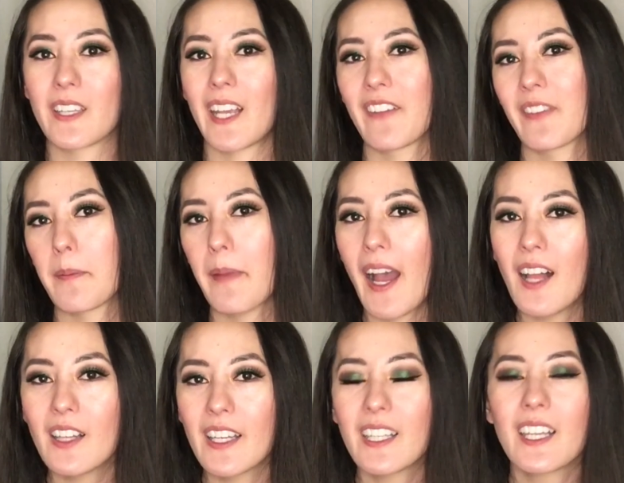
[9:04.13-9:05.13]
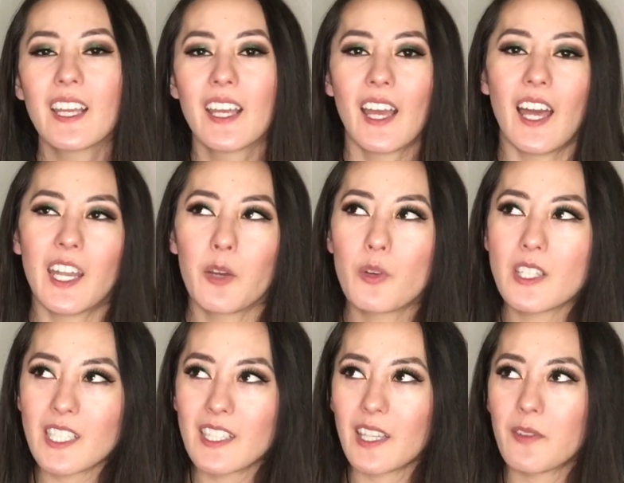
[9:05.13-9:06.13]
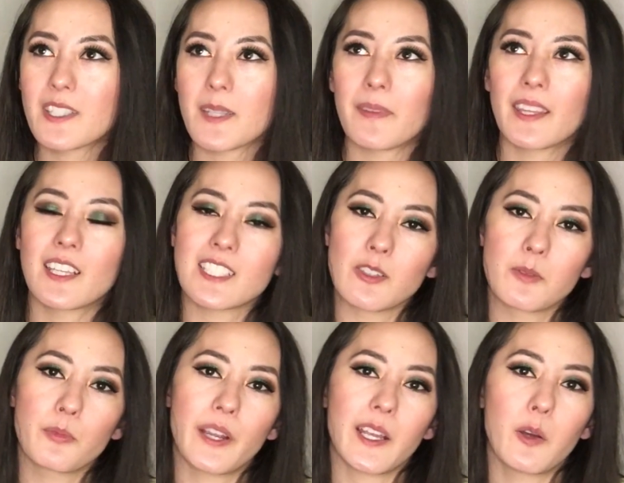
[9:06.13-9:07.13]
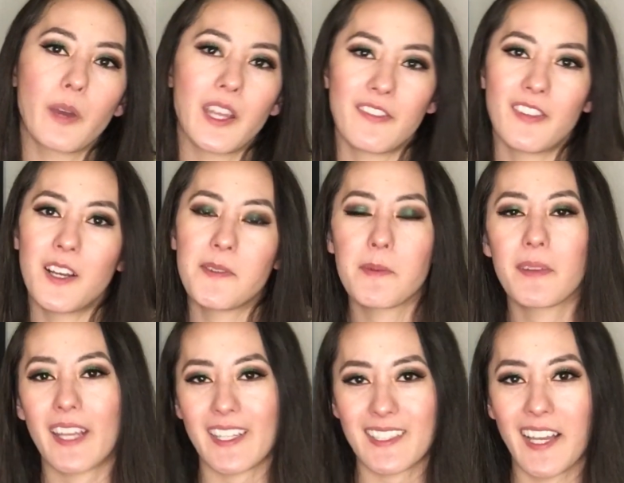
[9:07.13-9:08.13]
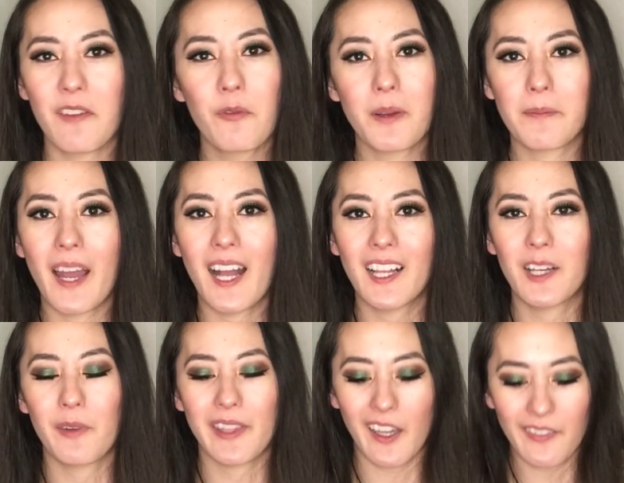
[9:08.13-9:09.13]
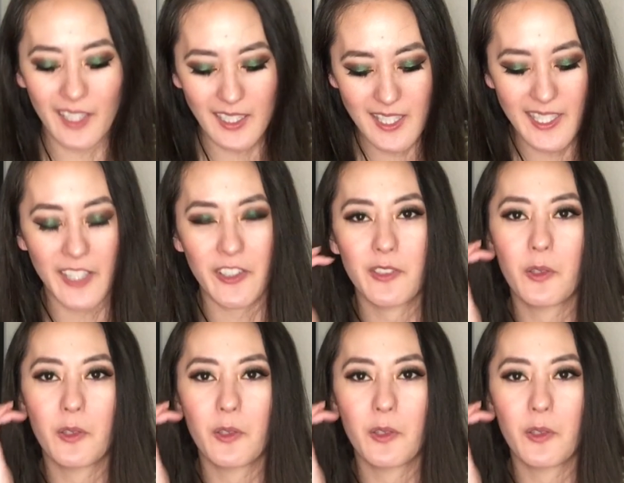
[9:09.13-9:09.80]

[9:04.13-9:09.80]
in every palette, and I wish that was something that she would break away from. It'd be nice to have one palette without that standard